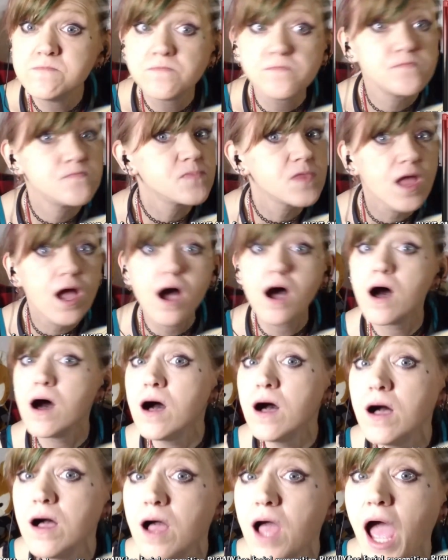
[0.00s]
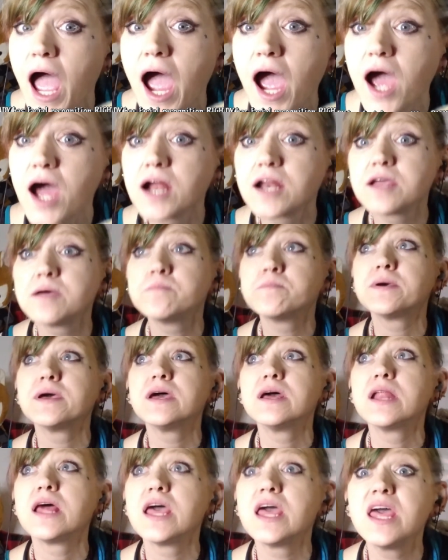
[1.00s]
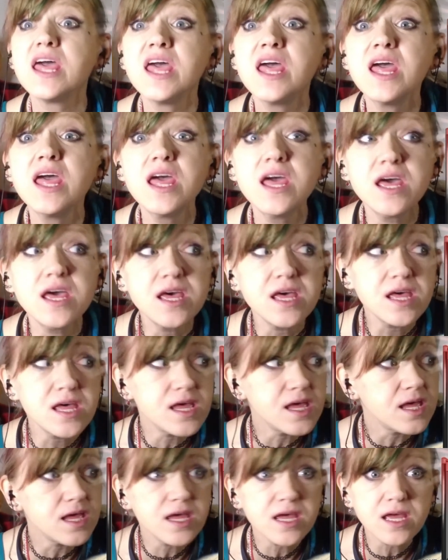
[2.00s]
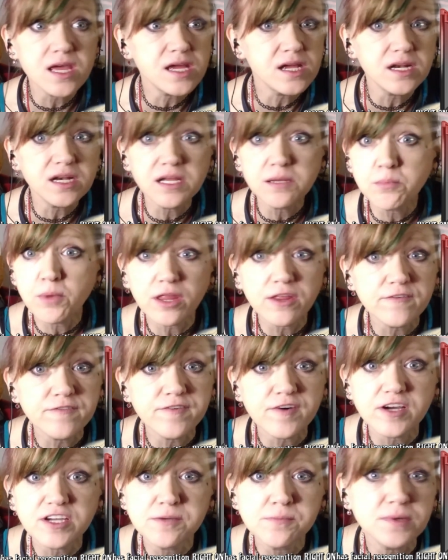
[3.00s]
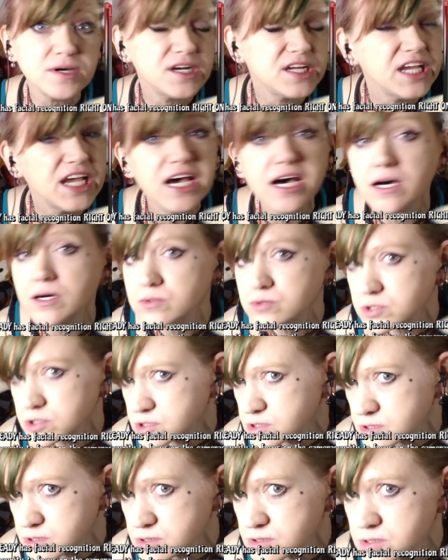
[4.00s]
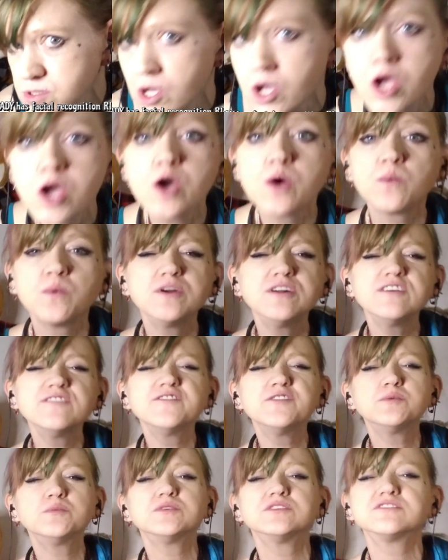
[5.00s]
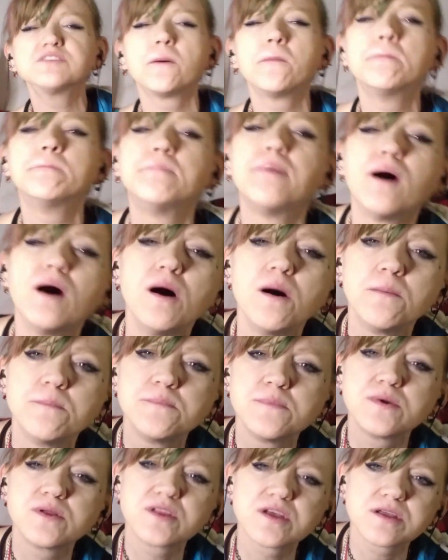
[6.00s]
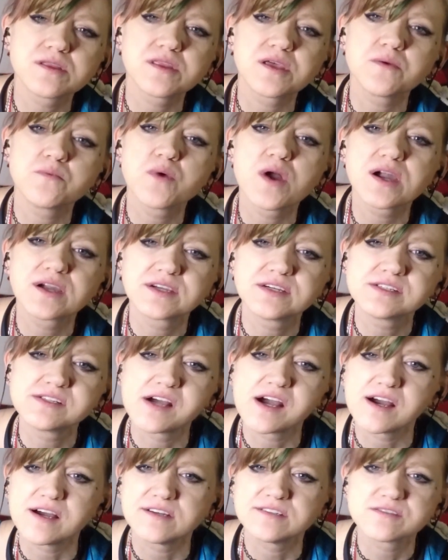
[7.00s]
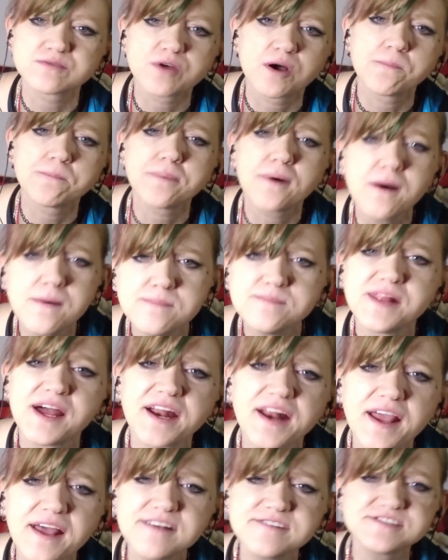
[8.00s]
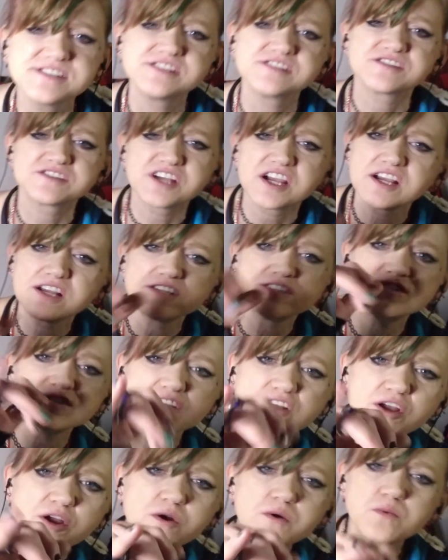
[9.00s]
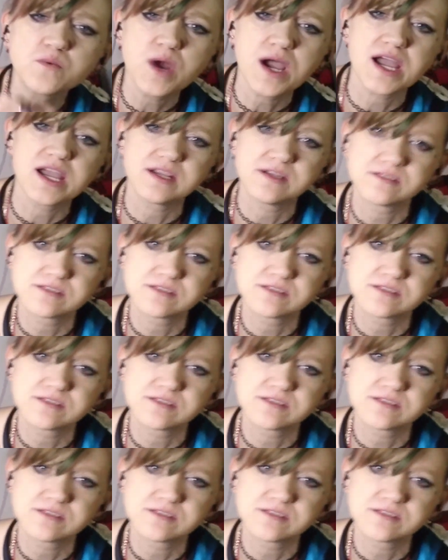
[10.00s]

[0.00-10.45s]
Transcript: Huh? Had it been any motherfucking else, what if it was a bum that they recognize? A bum that hasn't changed their ways.